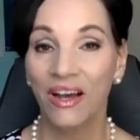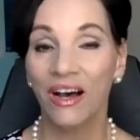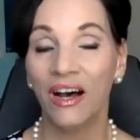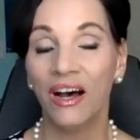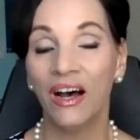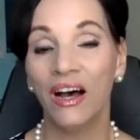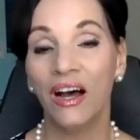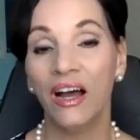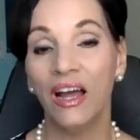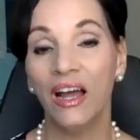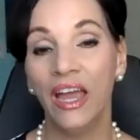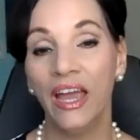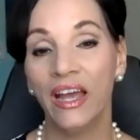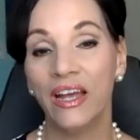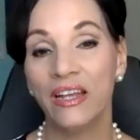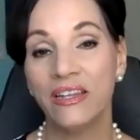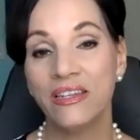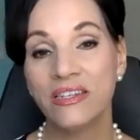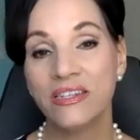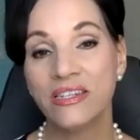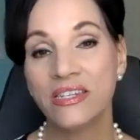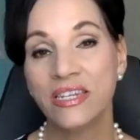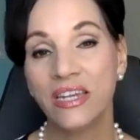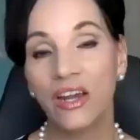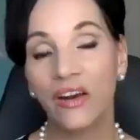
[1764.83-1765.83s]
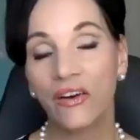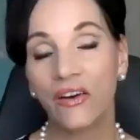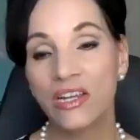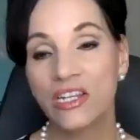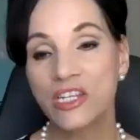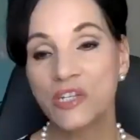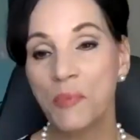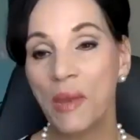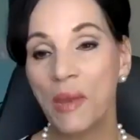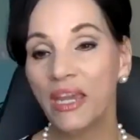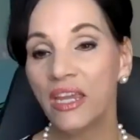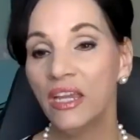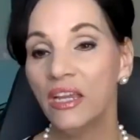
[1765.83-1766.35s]
Uh, and Siera is
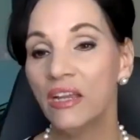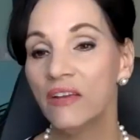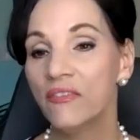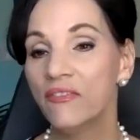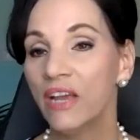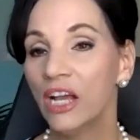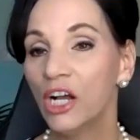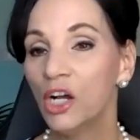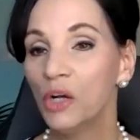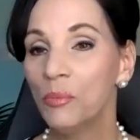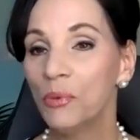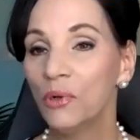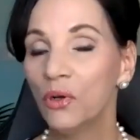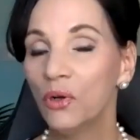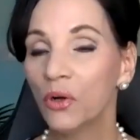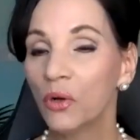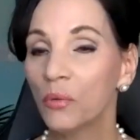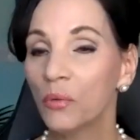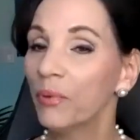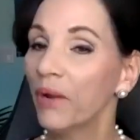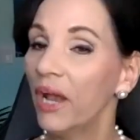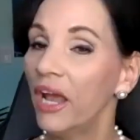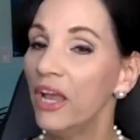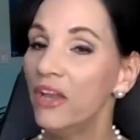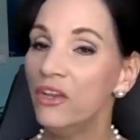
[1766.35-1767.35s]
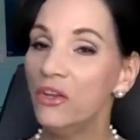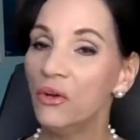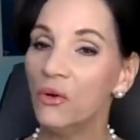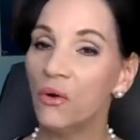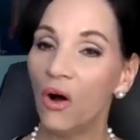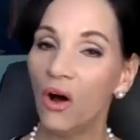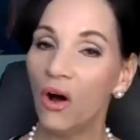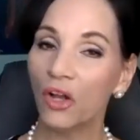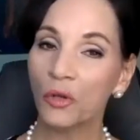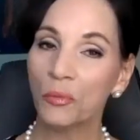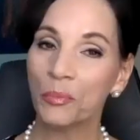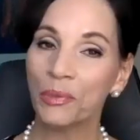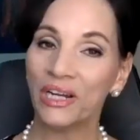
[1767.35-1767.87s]
making available her brand new
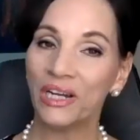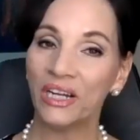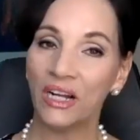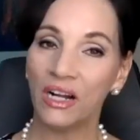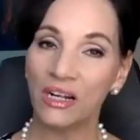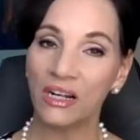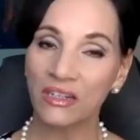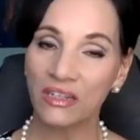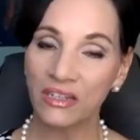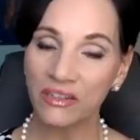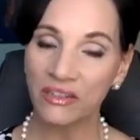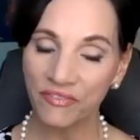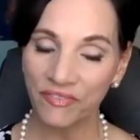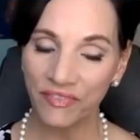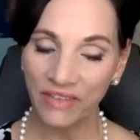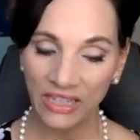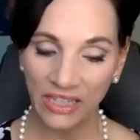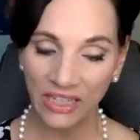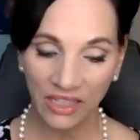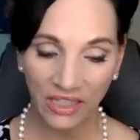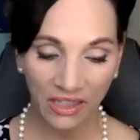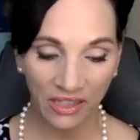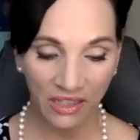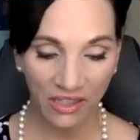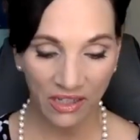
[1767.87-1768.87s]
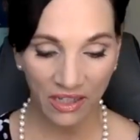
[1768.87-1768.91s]
autobiography.